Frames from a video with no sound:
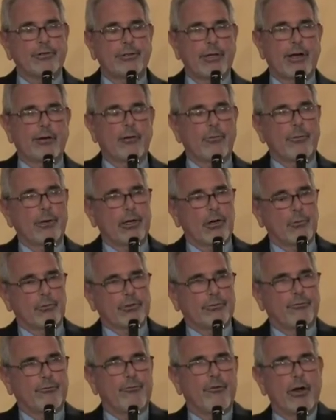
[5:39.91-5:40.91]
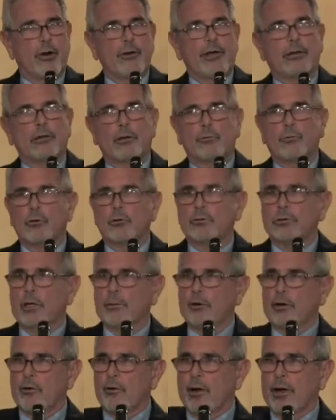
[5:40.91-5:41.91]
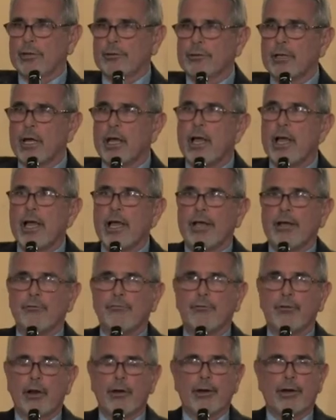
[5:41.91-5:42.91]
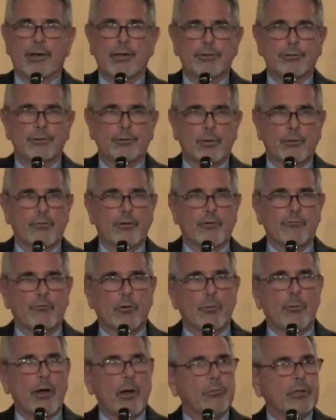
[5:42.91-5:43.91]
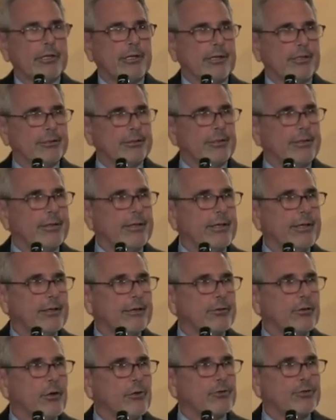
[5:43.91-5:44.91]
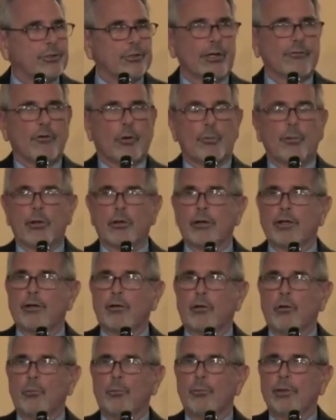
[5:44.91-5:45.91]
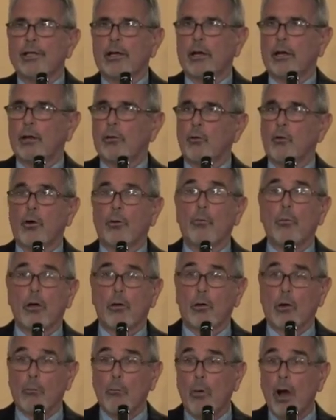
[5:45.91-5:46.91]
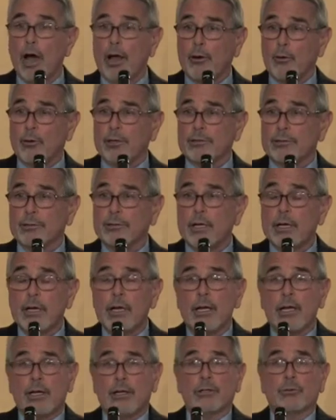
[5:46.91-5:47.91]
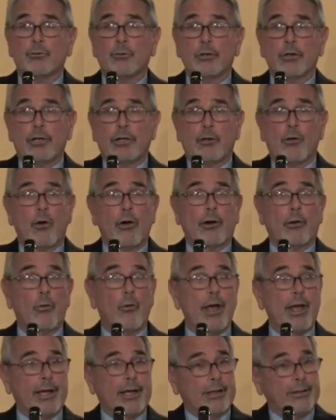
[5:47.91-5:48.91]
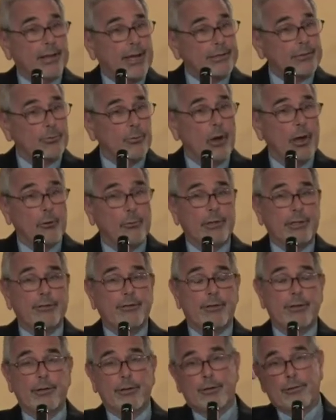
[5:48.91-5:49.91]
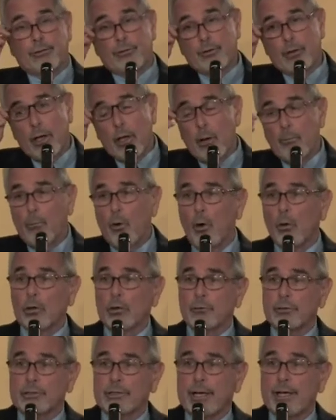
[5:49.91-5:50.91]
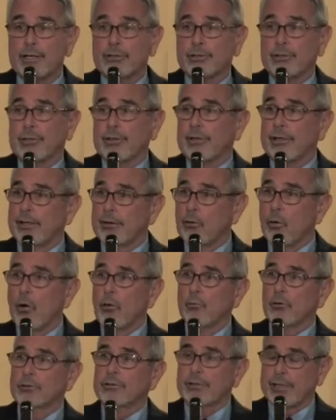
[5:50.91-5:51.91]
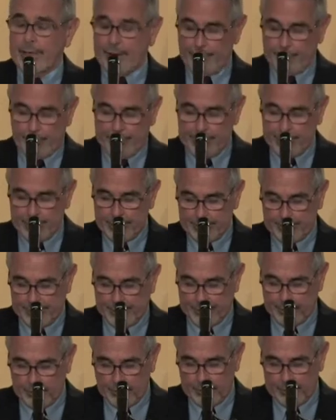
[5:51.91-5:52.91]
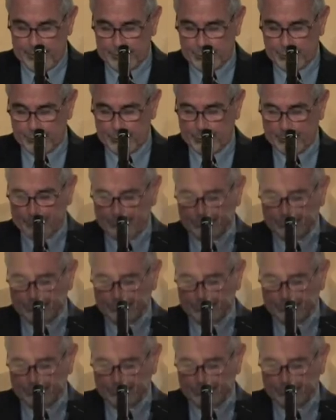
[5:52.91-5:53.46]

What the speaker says: Sacramento is very liberal Democrats and very conservative Republicans. And the notion of a political middle or moderates has really gone away. And that's why we see this polarization in almost every single issue.